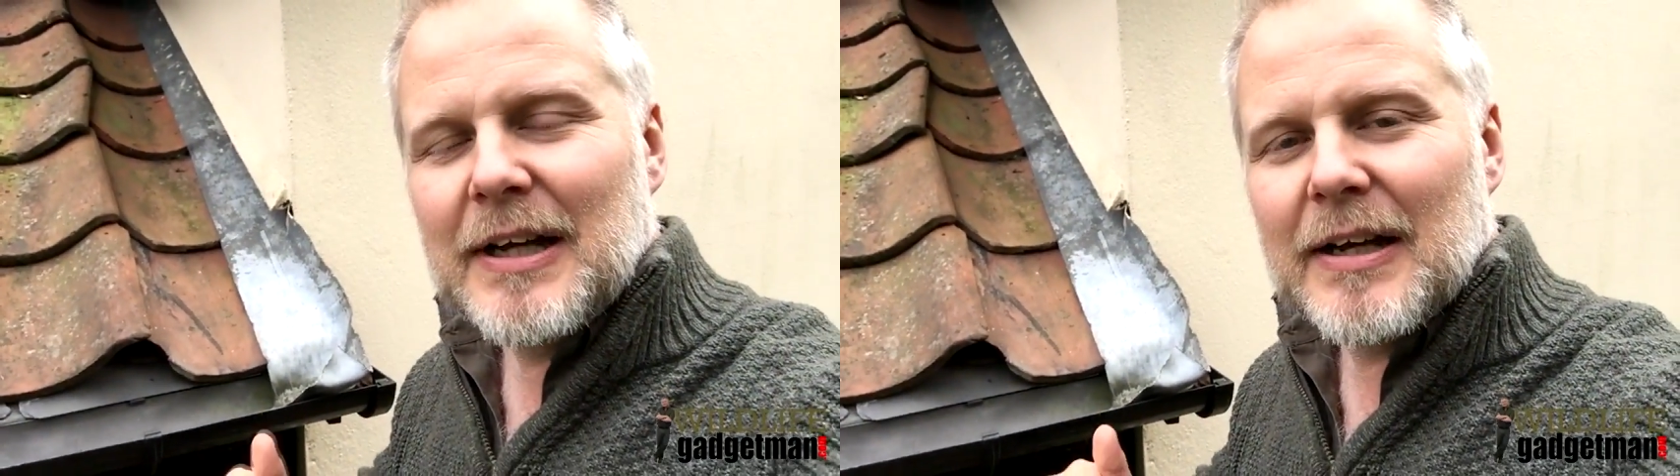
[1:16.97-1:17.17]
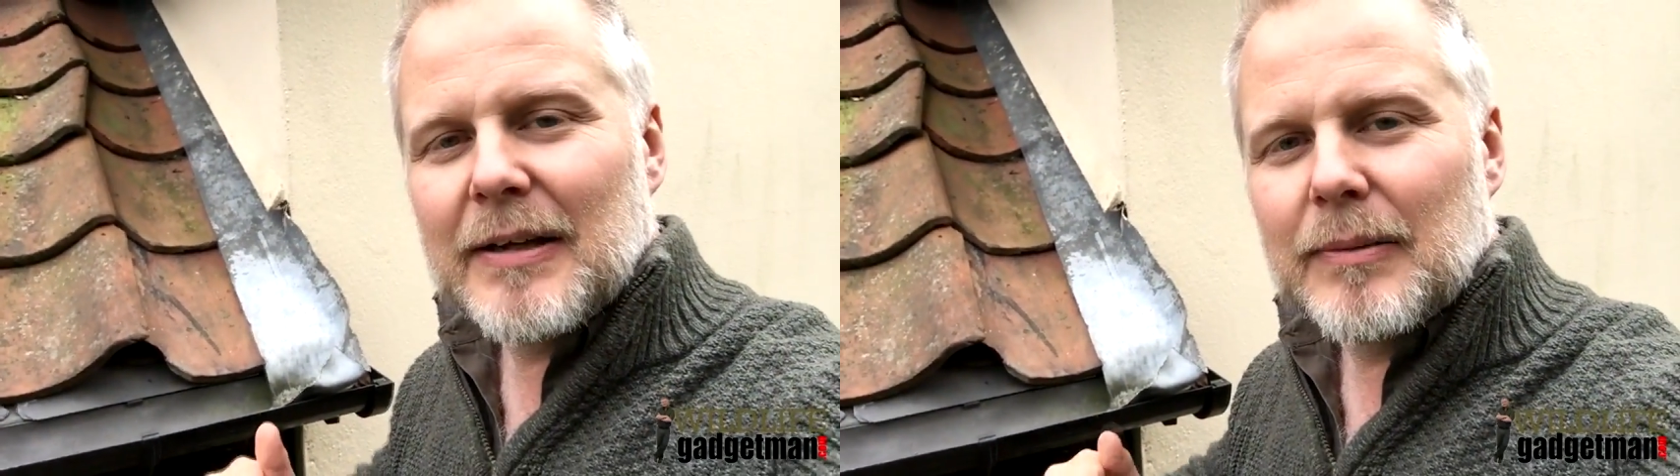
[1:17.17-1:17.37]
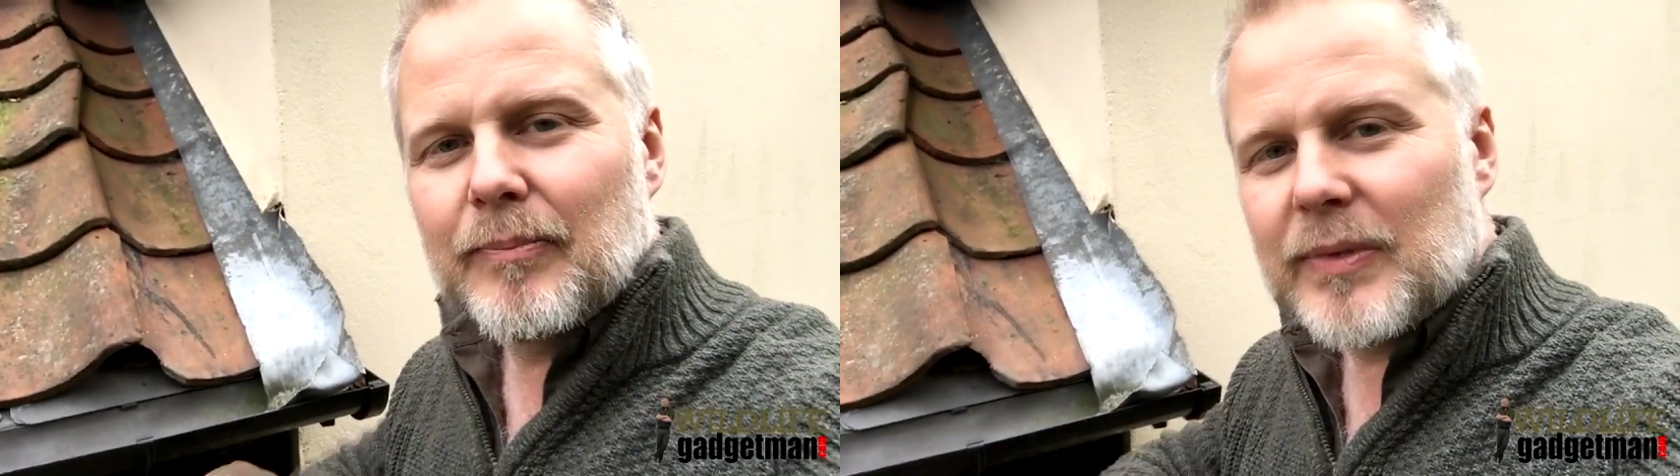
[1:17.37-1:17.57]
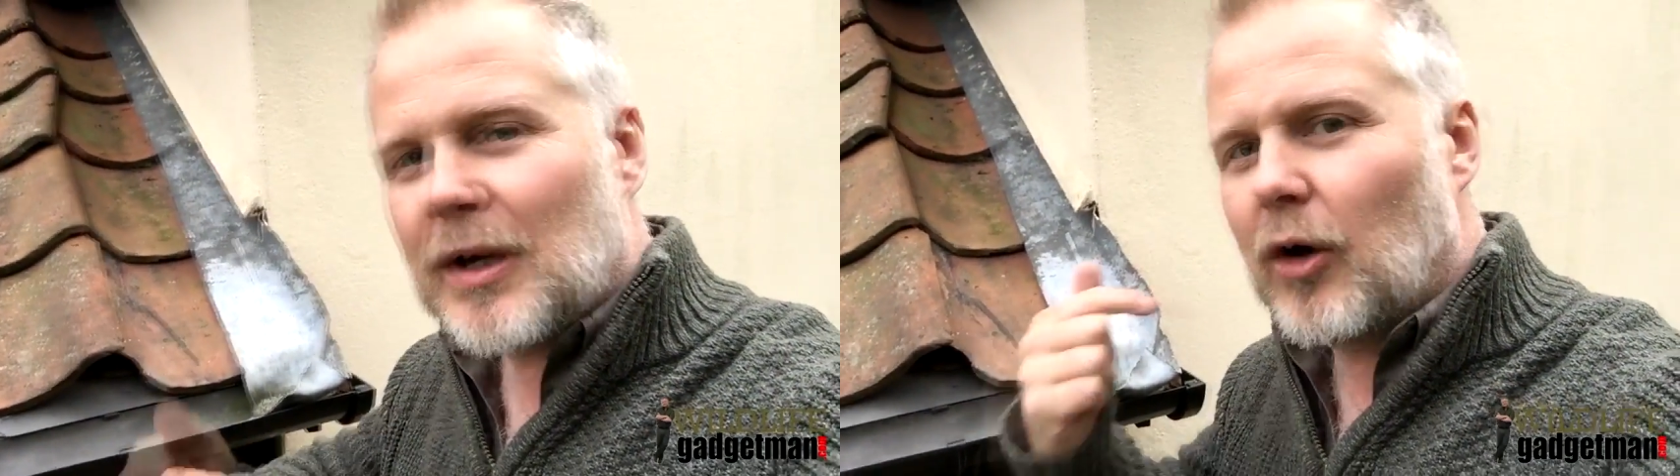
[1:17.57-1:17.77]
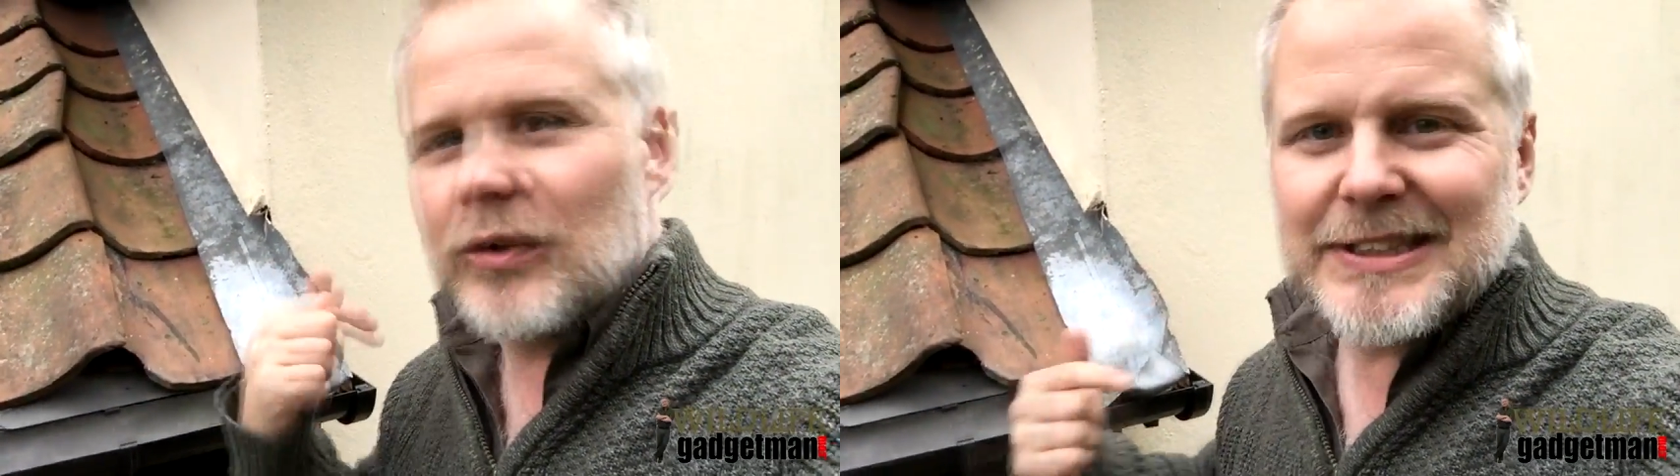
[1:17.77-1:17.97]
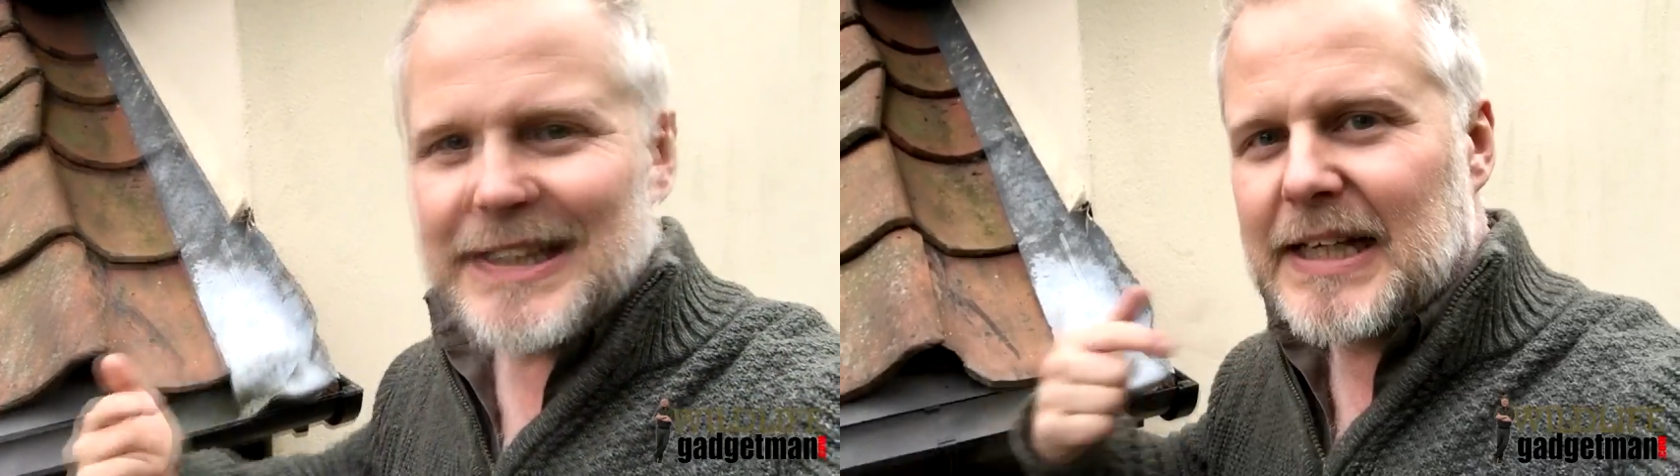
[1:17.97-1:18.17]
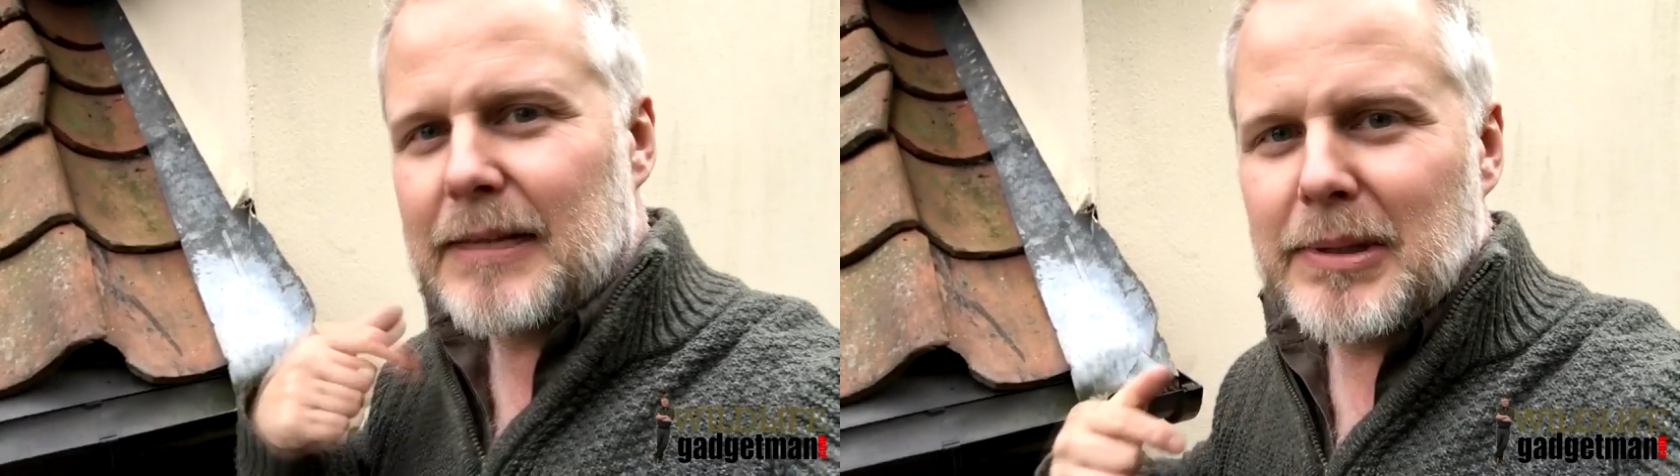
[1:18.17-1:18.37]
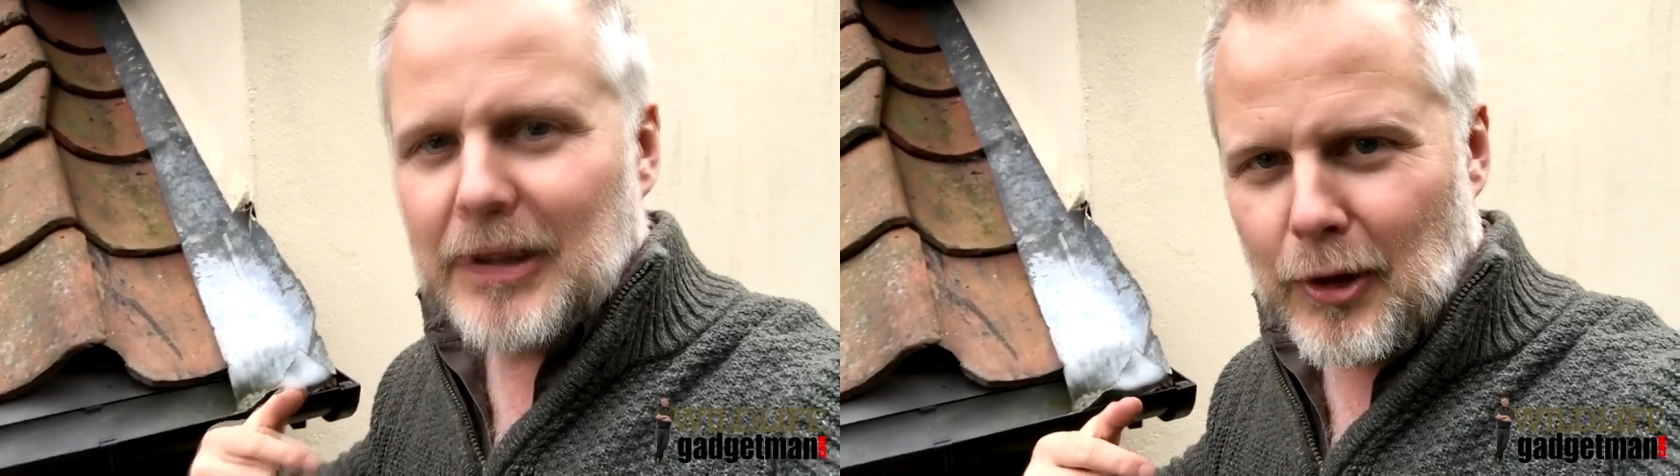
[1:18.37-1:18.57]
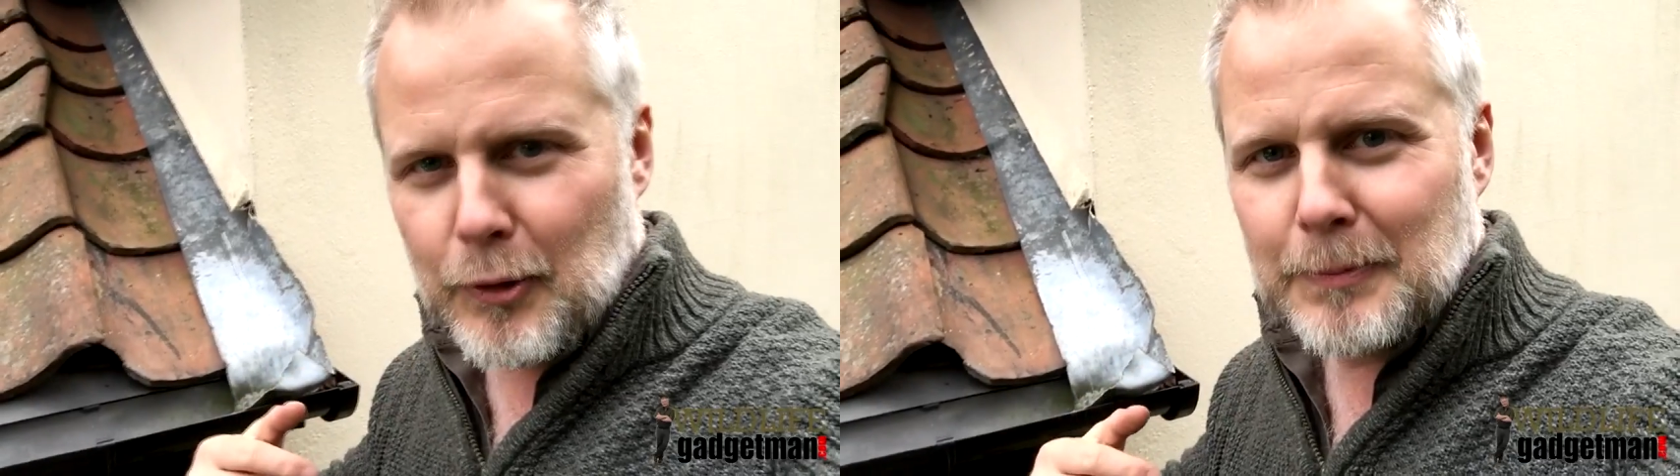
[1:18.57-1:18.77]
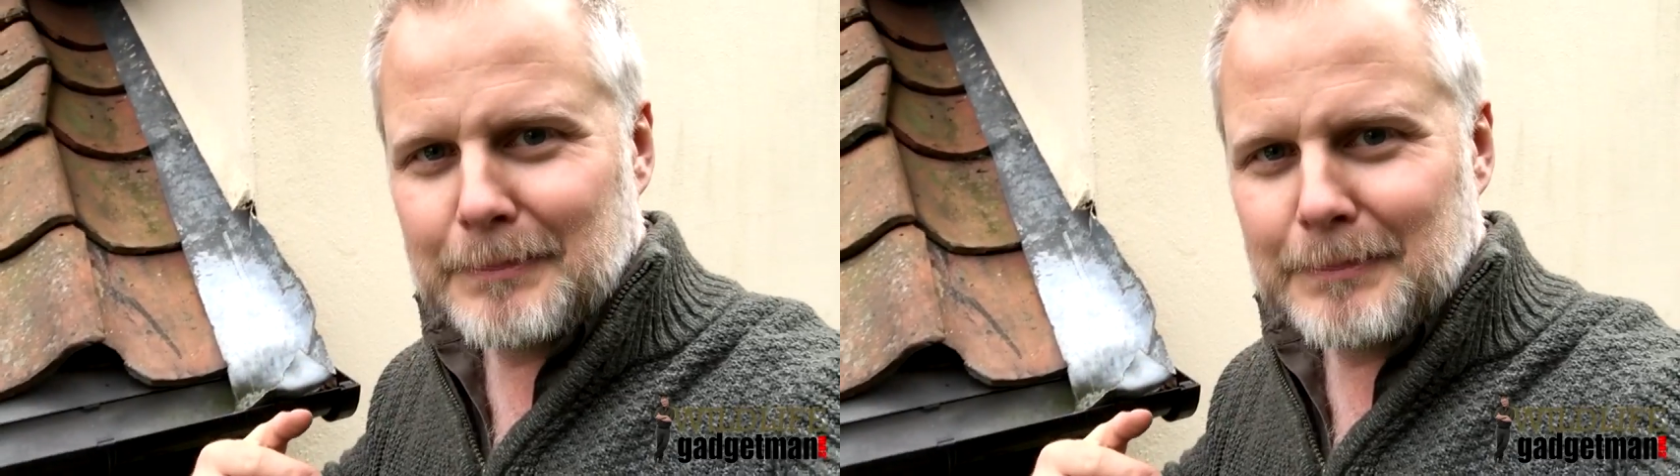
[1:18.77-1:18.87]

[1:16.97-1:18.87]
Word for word: um, on the ceiling below.